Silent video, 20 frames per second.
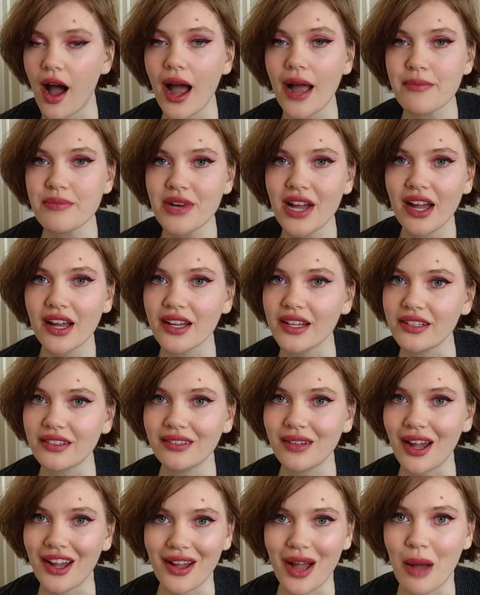I'm not
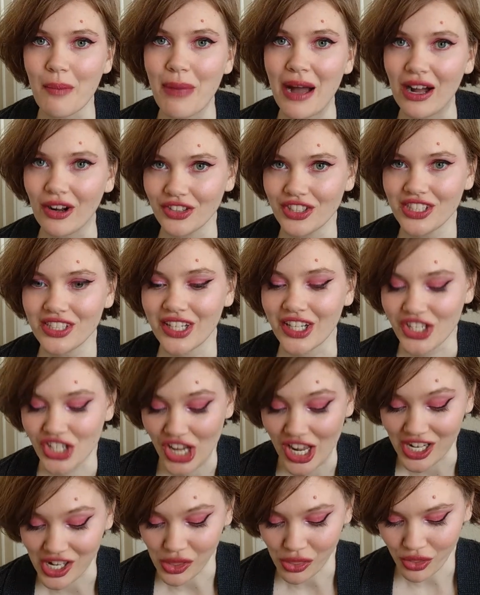about to touch
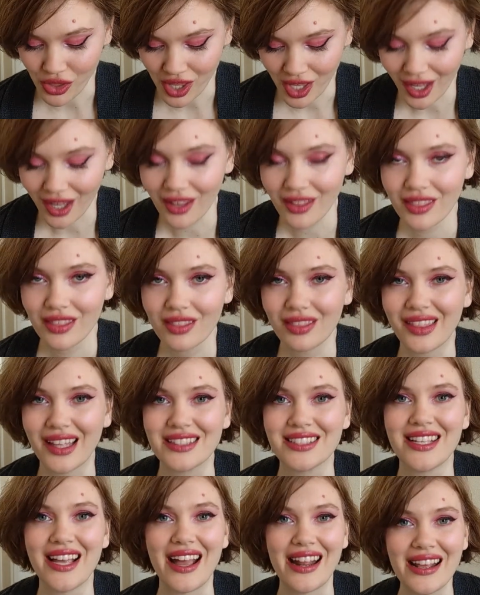anything
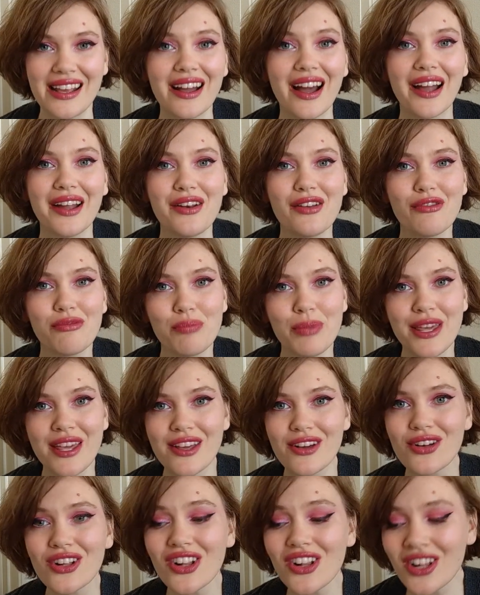that's any kind of
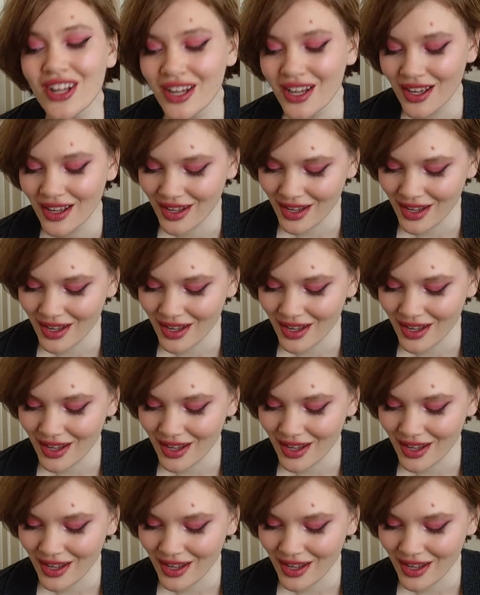peel.